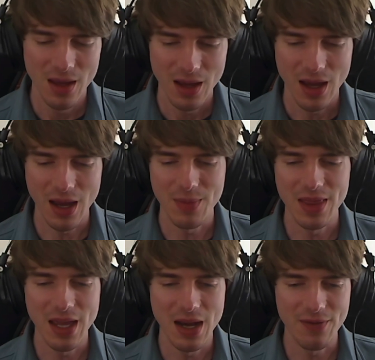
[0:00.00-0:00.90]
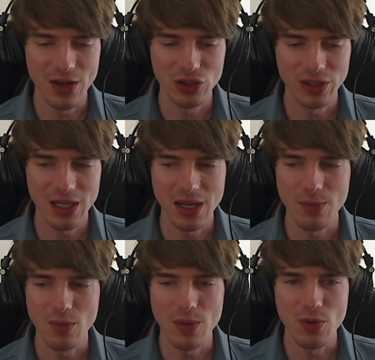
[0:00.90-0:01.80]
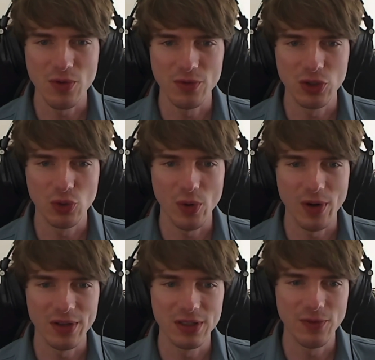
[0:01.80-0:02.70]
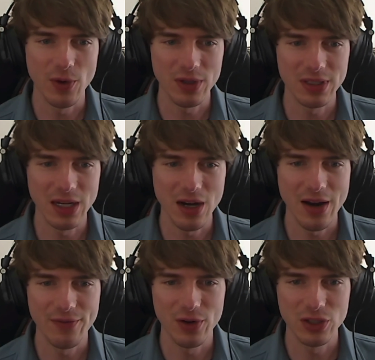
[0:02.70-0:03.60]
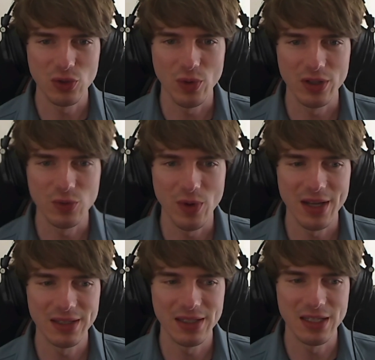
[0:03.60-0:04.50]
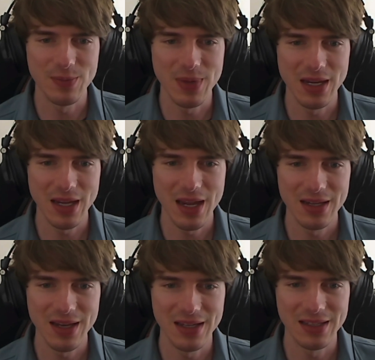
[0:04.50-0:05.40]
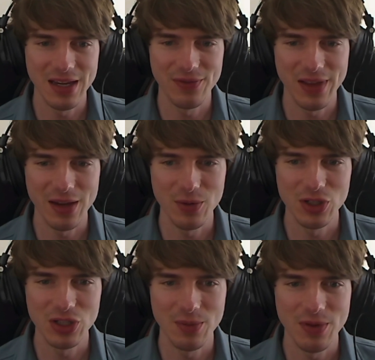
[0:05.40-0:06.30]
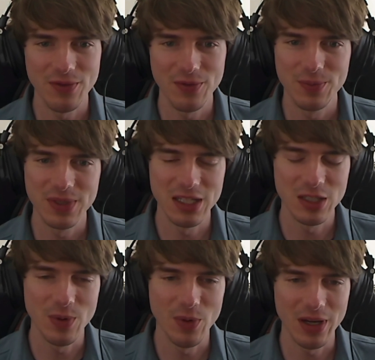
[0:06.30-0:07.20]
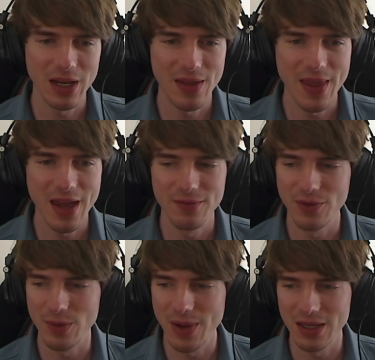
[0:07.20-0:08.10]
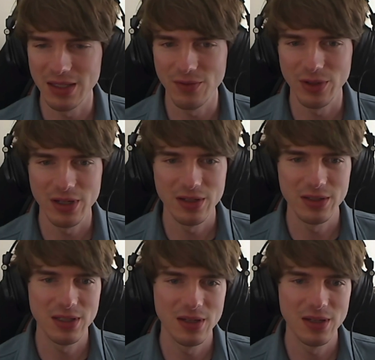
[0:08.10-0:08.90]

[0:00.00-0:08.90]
And then eventually we moved towards focusing our efforts towards Rust as being a safe language. And we've since been working on that for the past several years.